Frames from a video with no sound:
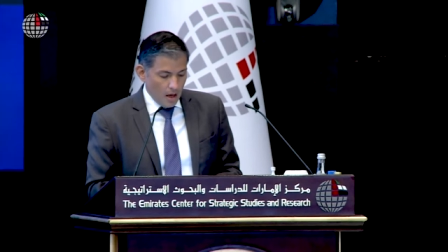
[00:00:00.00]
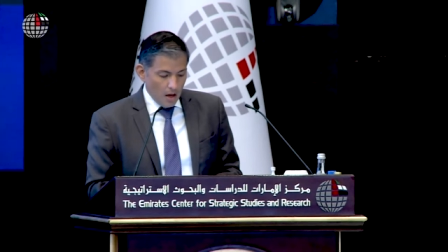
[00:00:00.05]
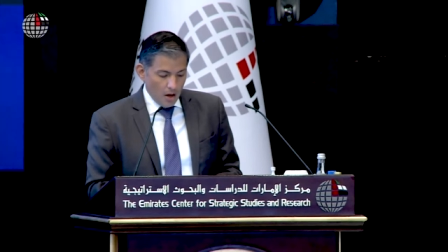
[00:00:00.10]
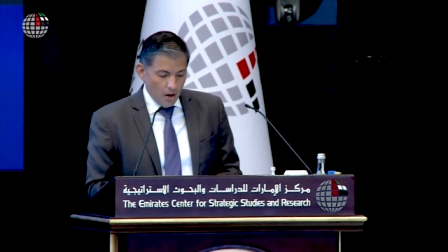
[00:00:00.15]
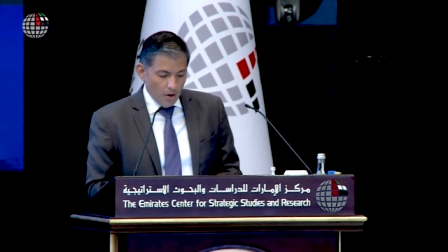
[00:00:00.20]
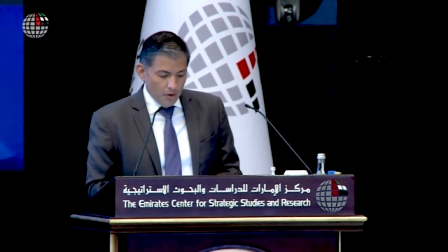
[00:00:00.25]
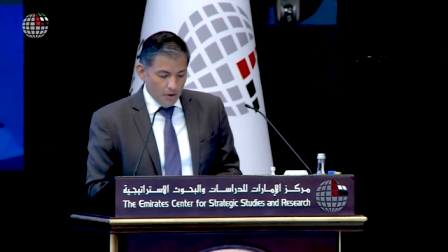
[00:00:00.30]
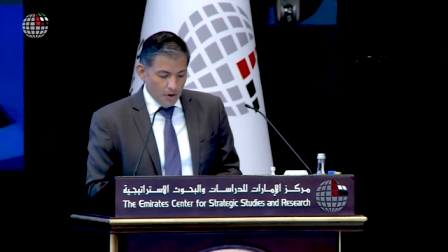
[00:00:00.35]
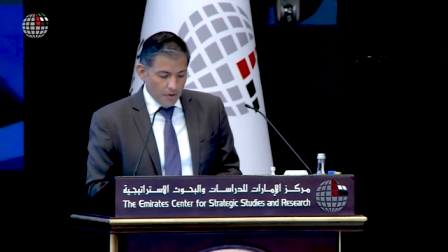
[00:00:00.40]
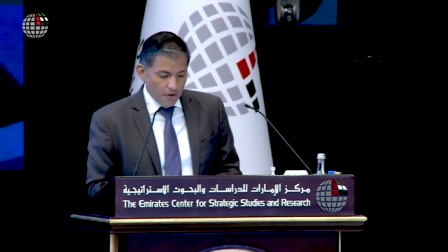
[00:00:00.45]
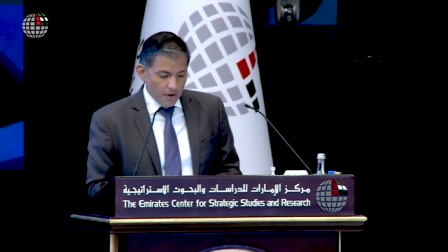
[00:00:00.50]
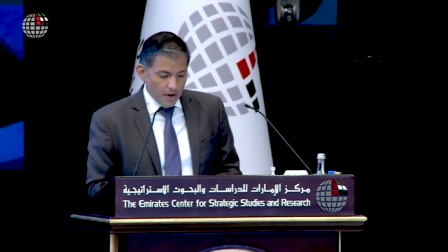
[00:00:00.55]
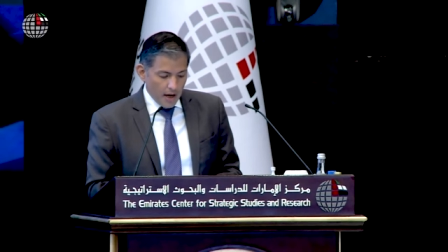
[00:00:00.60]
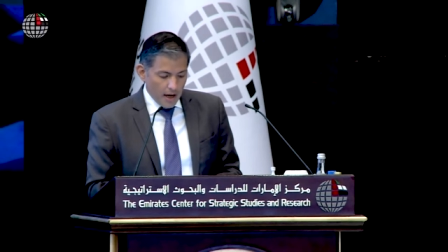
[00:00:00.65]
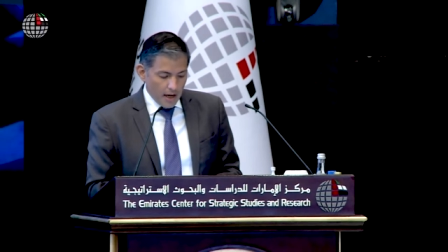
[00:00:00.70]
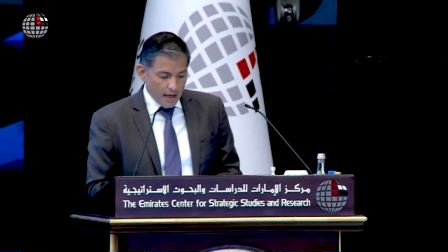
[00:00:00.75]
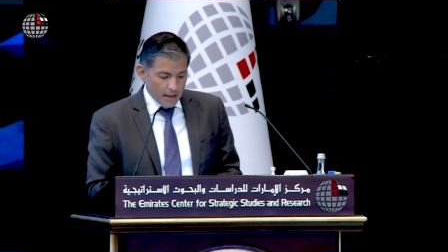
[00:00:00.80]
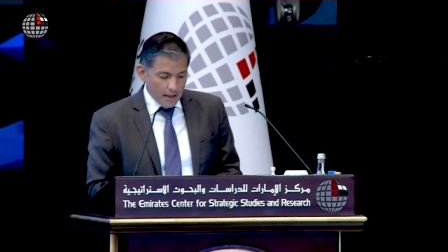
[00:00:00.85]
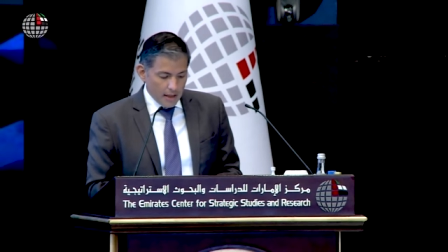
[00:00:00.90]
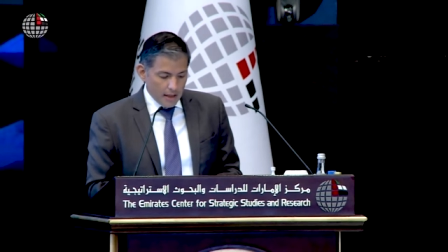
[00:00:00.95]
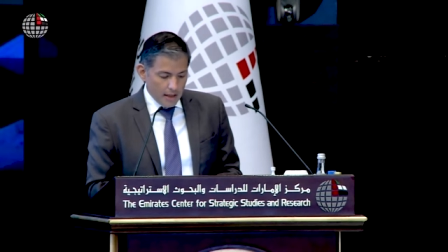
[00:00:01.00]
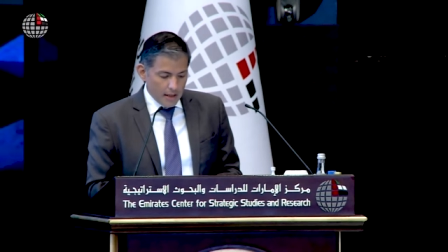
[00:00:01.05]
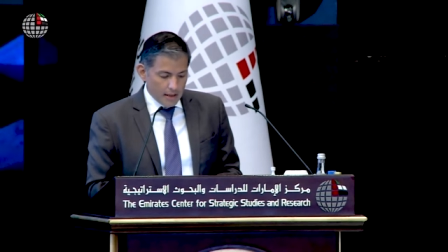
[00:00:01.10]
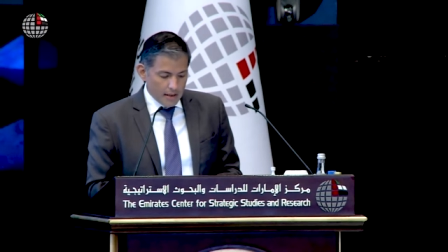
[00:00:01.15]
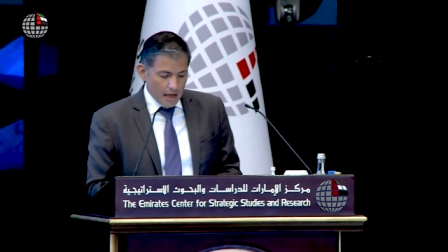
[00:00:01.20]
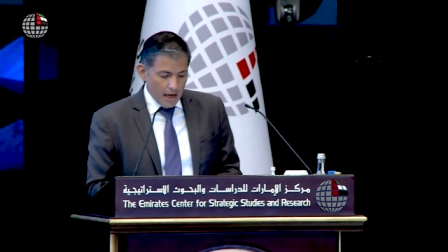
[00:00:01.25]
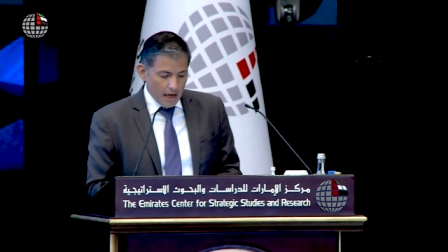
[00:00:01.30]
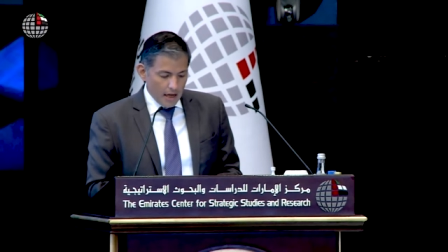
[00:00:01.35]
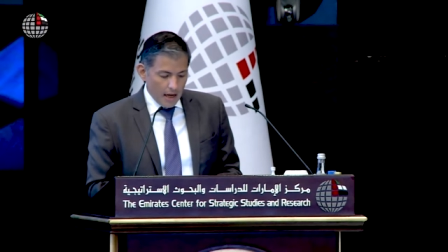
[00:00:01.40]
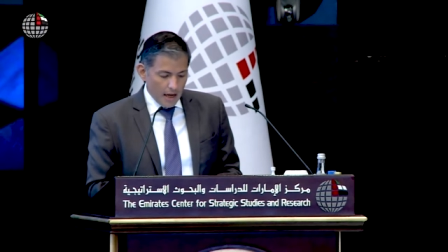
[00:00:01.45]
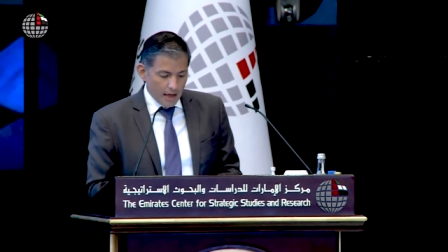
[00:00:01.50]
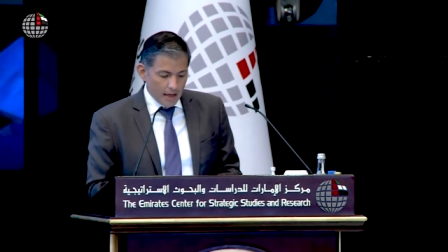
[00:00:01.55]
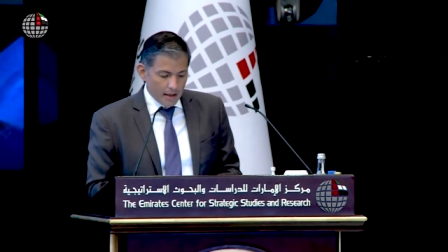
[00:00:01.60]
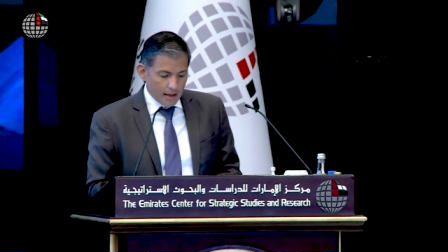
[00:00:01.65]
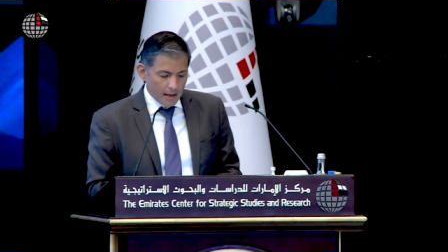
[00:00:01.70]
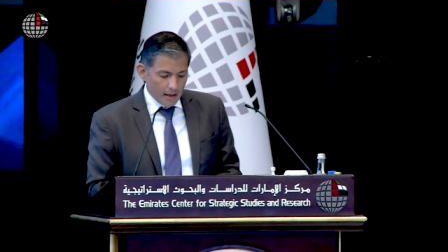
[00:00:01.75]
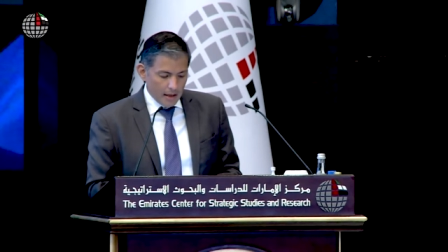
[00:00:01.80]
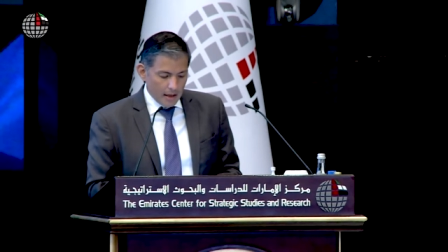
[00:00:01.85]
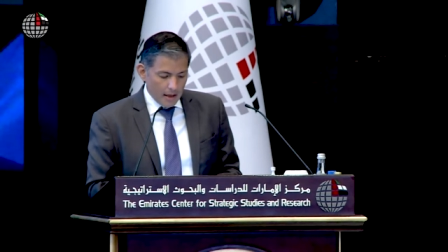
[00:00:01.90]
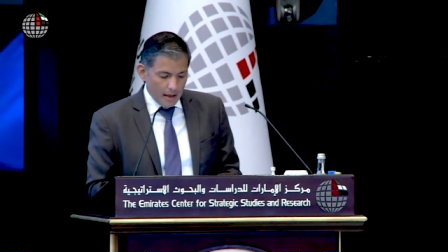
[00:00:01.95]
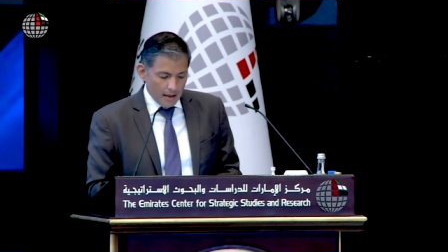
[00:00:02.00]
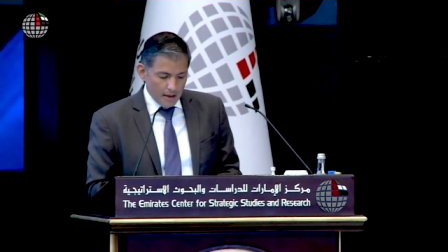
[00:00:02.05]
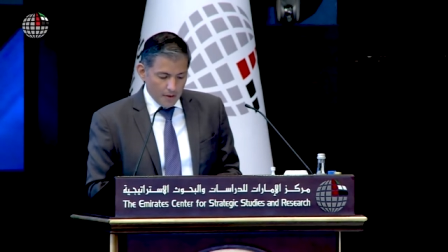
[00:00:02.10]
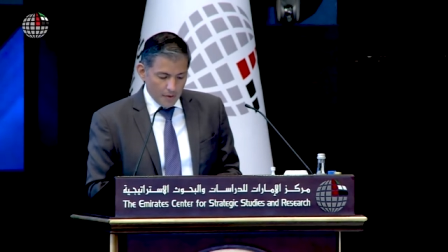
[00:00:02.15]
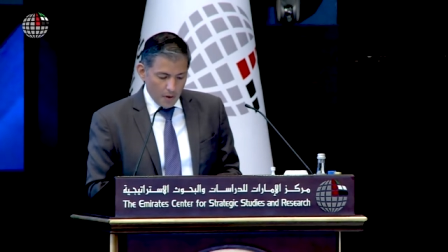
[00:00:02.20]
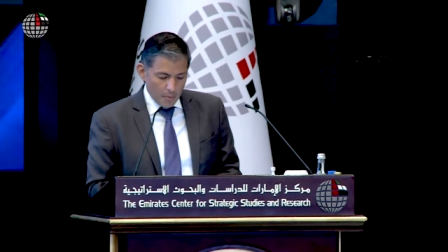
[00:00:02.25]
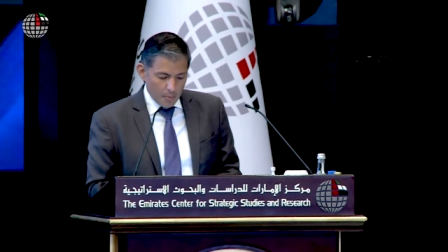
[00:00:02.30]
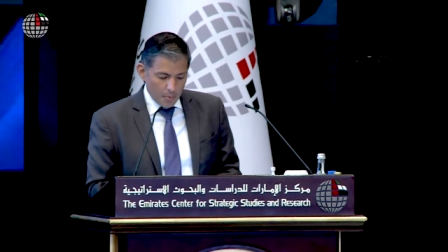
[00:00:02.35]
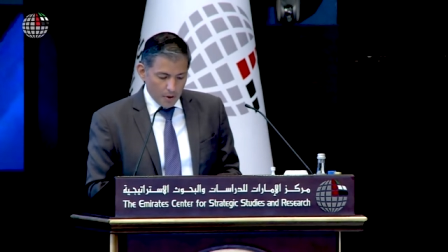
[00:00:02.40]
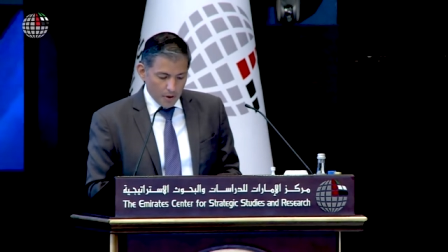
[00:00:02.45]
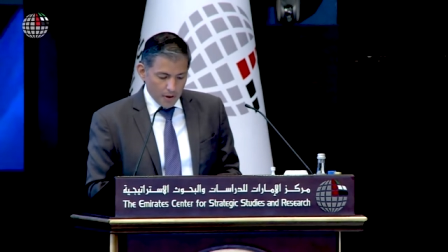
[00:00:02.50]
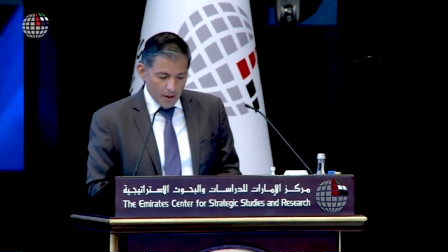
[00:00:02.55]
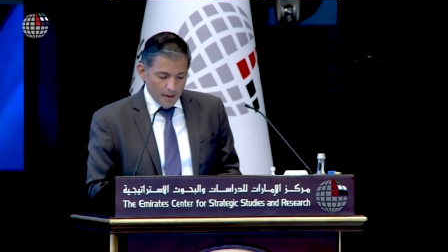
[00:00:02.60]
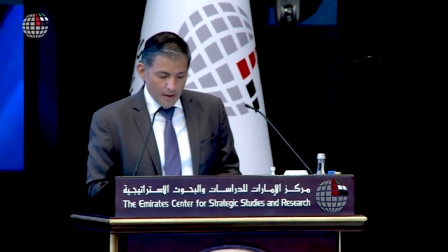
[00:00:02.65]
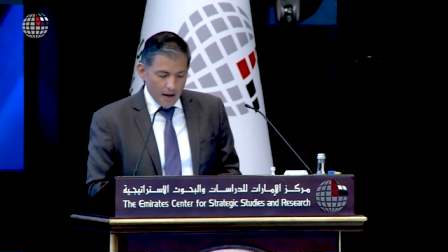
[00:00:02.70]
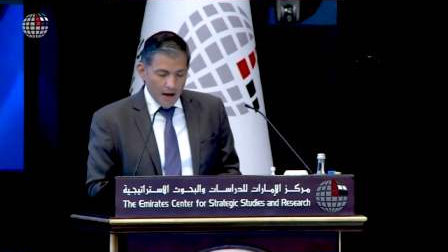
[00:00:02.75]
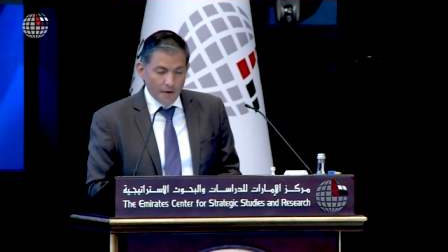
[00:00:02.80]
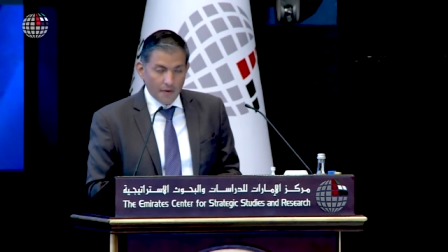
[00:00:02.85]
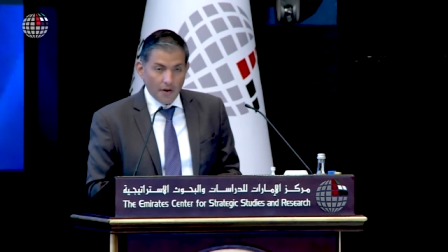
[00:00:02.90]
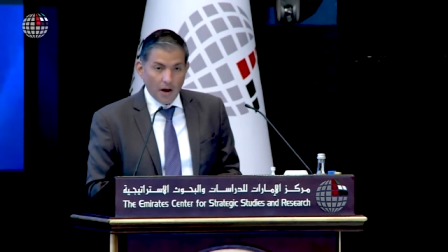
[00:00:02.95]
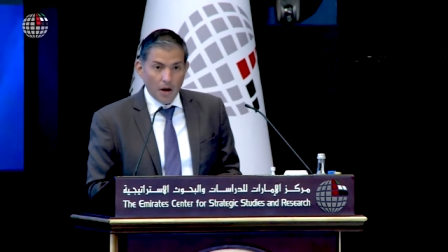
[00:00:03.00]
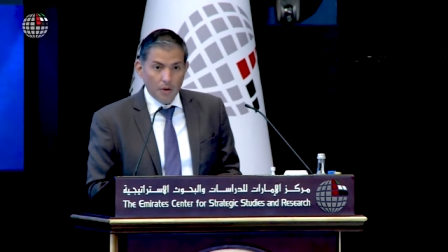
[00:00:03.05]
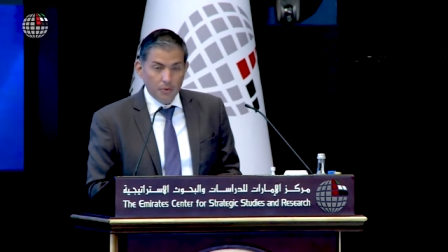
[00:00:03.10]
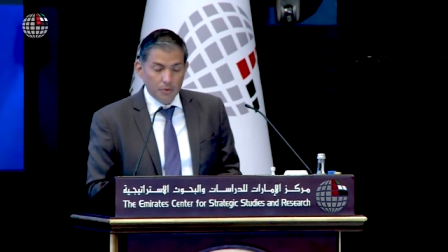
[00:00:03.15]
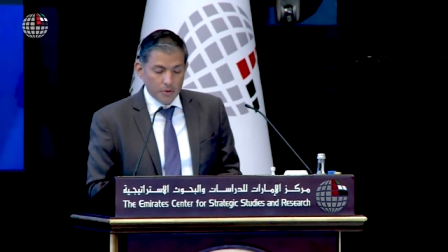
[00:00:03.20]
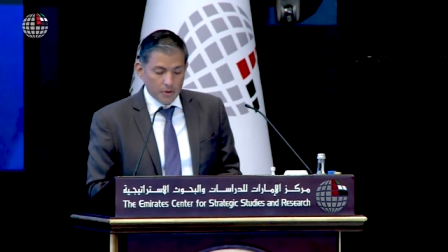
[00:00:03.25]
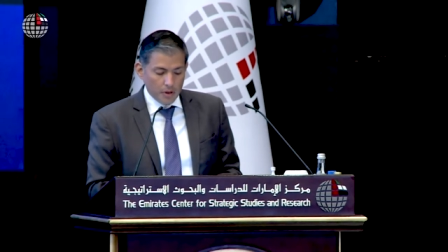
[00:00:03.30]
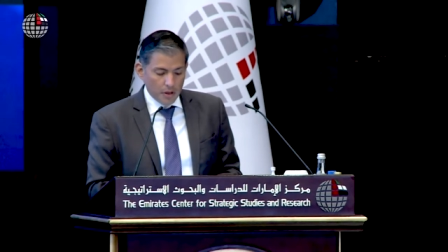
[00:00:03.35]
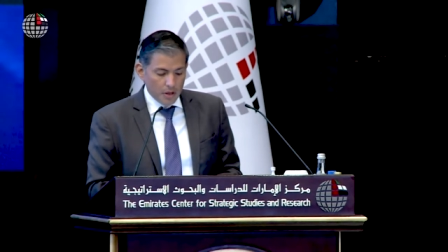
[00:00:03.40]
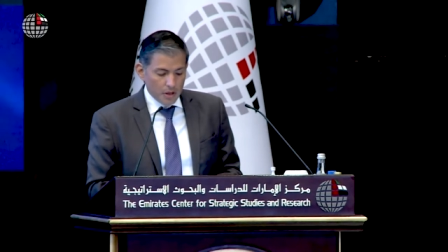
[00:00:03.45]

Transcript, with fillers: On the other hand, it is highlighted in the report that around